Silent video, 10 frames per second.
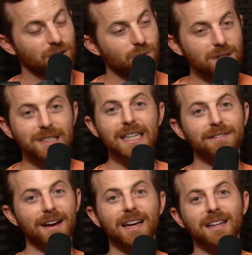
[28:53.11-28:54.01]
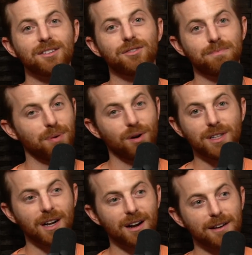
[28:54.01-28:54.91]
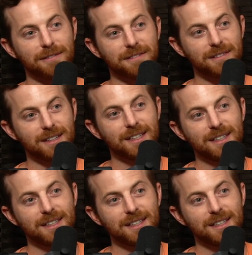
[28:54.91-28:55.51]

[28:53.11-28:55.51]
So we'll see if I can pull it off.